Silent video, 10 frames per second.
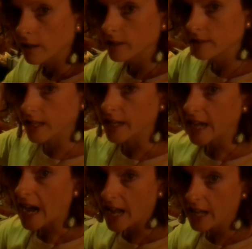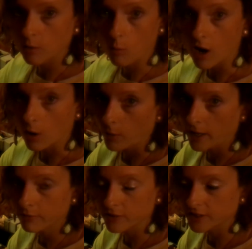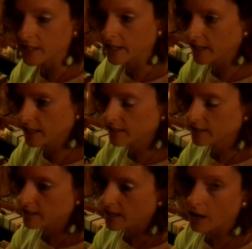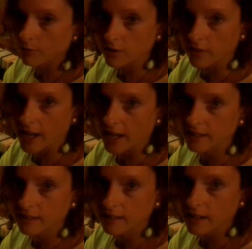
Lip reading: It was like I had to walk away for a second after that.